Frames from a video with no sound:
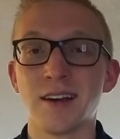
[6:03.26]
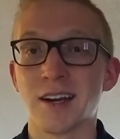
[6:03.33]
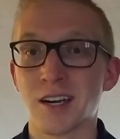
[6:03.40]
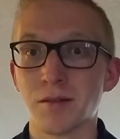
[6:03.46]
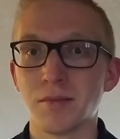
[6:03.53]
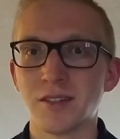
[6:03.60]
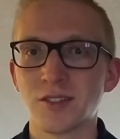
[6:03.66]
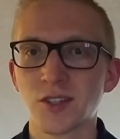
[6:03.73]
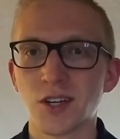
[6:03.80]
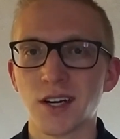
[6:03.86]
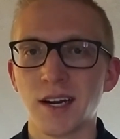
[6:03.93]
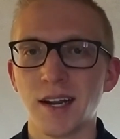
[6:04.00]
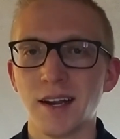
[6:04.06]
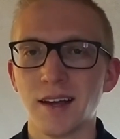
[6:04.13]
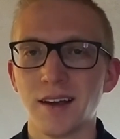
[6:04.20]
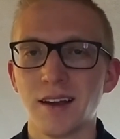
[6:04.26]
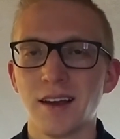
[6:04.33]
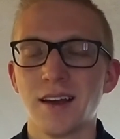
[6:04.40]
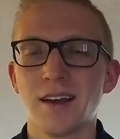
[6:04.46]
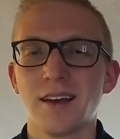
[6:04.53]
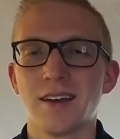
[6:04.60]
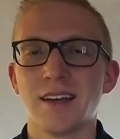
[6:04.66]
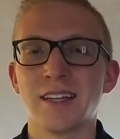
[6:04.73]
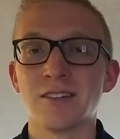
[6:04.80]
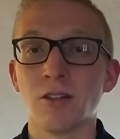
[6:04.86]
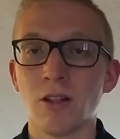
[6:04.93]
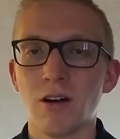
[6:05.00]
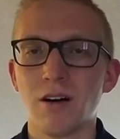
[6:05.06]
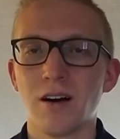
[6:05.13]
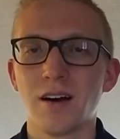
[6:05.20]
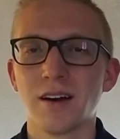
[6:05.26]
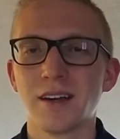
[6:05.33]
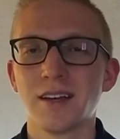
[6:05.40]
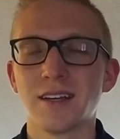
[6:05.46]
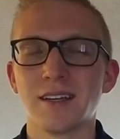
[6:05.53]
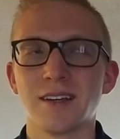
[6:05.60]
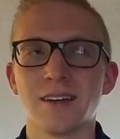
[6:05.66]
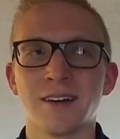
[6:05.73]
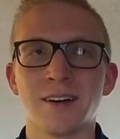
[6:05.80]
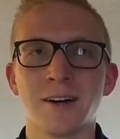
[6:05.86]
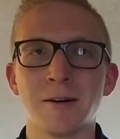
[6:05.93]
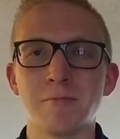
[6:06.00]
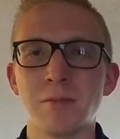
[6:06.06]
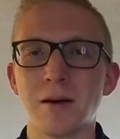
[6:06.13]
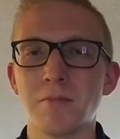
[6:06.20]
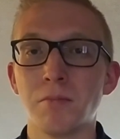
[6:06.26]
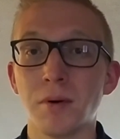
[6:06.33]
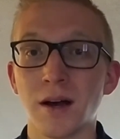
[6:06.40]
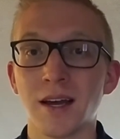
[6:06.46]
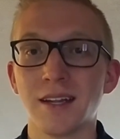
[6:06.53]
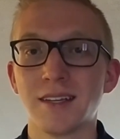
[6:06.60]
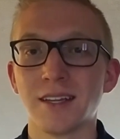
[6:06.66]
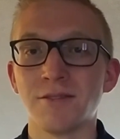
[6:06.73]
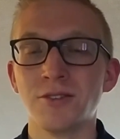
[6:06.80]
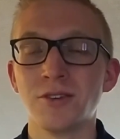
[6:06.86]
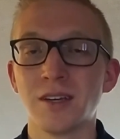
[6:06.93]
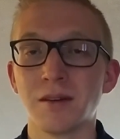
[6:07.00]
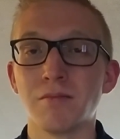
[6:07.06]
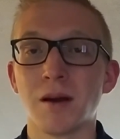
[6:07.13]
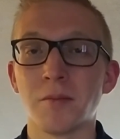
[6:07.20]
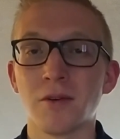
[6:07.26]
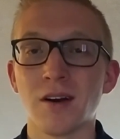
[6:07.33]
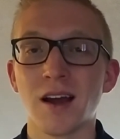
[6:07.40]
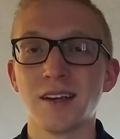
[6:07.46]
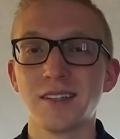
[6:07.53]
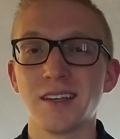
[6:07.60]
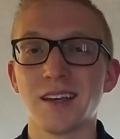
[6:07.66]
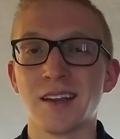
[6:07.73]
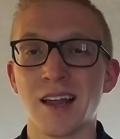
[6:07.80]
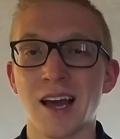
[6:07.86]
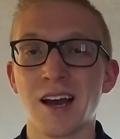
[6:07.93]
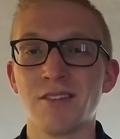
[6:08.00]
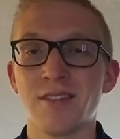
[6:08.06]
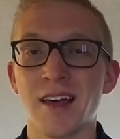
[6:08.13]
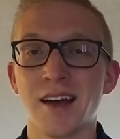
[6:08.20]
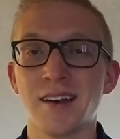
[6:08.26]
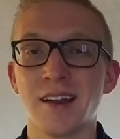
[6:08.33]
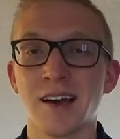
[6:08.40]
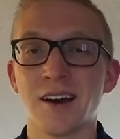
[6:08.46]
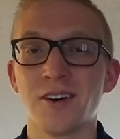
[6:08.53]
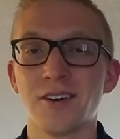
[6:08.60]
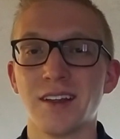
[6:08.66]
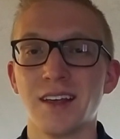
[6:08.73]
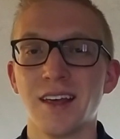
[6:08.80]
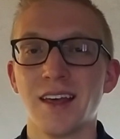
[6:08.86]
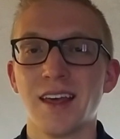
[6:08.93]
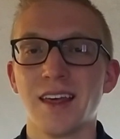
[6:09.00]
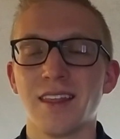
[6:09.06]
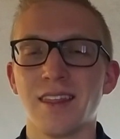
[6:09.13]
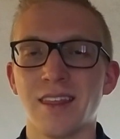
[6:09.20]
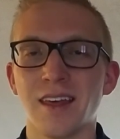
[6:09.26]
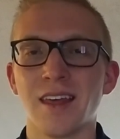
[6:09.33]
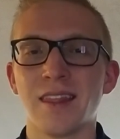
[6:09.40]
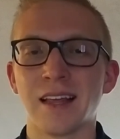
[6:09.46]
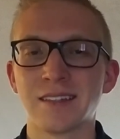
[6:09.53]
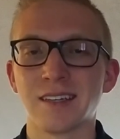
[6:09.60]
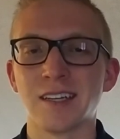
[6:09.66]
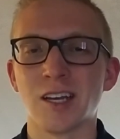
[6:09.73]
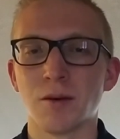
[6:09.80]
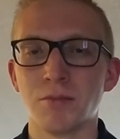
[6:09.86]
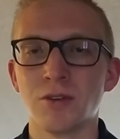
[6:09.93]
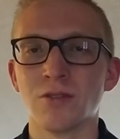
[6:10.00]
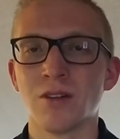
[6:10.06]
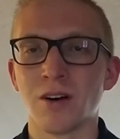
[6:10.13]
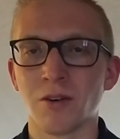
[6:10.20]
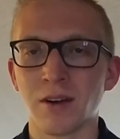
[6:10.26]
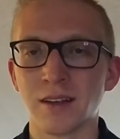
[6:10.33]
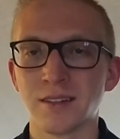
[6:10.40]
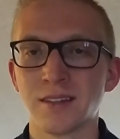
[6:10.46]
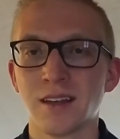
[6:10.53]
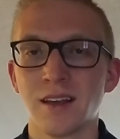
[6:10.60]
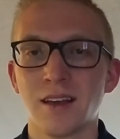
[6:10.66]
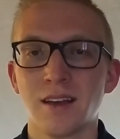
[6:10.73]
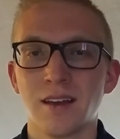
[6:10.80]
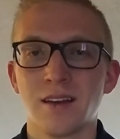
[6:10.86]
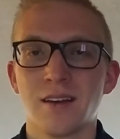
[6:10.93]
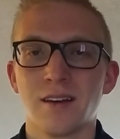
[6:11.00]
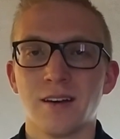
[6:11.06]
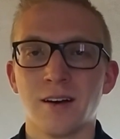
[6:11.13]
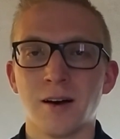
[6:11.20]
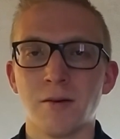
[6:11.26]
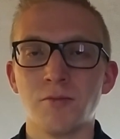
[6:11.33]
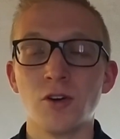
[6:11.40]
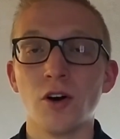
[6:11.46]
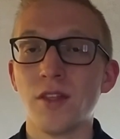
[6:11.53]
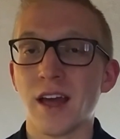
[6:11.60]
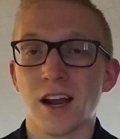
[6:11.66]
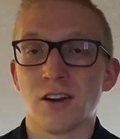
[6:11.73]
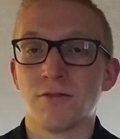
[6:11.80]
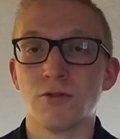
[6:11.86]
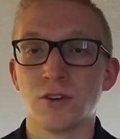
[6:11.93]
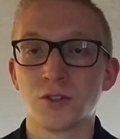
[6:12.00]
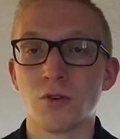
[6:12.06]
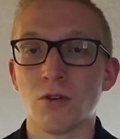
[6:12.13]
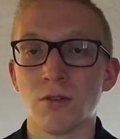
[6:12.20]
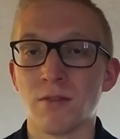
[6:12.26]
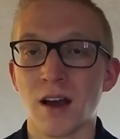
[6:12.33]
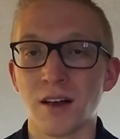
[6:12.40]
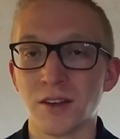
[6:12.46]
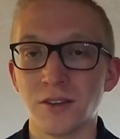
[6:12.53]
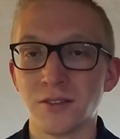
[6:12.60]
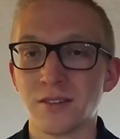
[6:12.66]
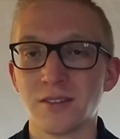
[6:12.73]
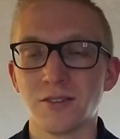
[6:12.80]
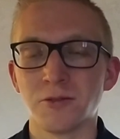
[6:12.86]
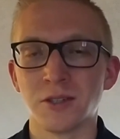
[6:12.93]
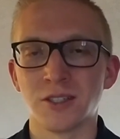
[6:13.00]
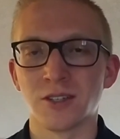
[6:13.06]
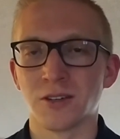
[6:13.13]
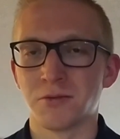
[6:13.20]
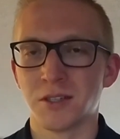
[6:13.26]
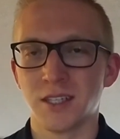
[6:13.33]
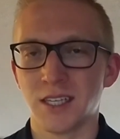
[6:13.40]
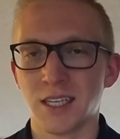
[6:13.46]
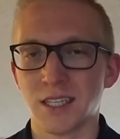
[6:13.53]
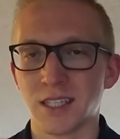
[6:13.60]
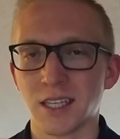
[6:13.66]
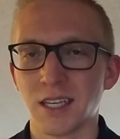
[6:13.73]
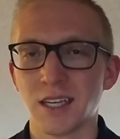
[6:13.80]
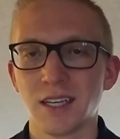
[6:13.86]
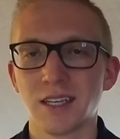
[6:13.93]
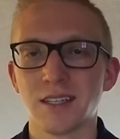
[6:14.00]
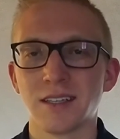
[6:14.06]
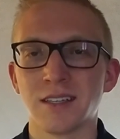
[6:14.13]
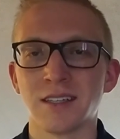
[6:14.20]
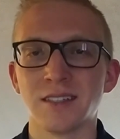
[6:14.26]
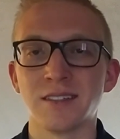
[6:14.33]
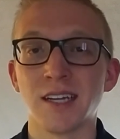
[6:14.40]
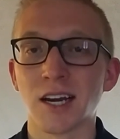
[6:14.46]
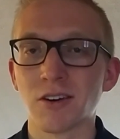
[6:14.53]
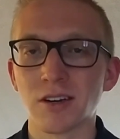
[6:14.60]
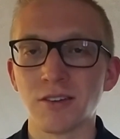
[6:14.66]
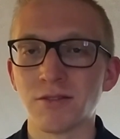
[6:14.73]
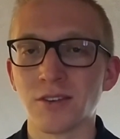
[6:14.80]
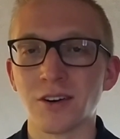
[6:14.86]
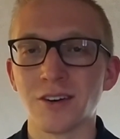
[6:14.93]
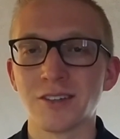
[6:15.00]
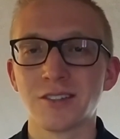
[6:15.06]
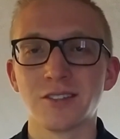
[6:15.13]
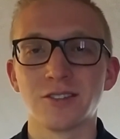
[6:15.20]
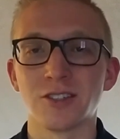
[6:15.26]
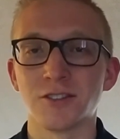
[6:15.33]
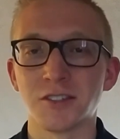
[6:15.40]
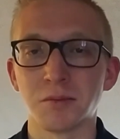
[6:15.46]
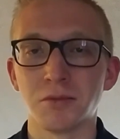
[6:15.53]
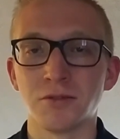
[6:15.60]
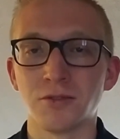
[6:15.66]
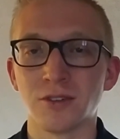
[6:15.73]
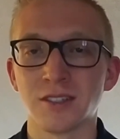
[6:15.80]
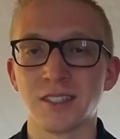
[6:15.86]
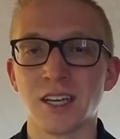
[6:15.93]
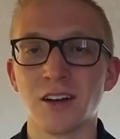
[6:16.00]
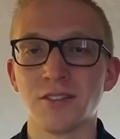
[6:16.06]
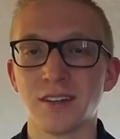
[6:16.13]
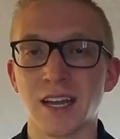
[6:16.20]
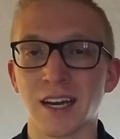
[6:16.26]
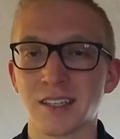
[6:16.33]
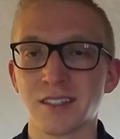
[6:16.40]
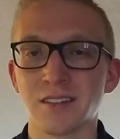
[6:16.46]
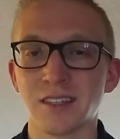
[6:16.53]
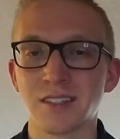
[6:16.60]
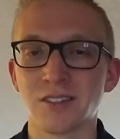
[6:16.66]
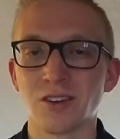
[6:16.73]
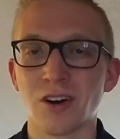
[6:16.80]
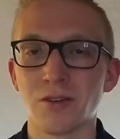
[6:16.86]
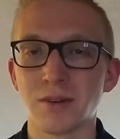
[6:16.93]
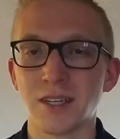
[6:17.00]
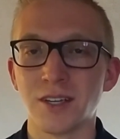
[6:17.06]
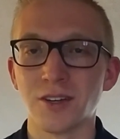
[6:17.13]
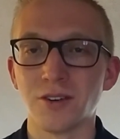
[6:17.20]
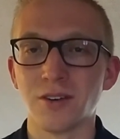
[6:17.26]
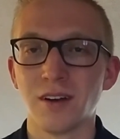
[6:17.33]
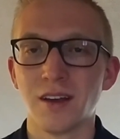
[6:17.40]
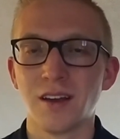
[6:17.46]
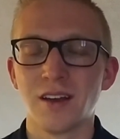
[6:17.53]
the Airman's Creed. It's long, but if you can memorize it and have that down, then that's going to help you a long ways. Know the Air Force core values, which are really easy. Integrity first, service before self, and excellence in all we do.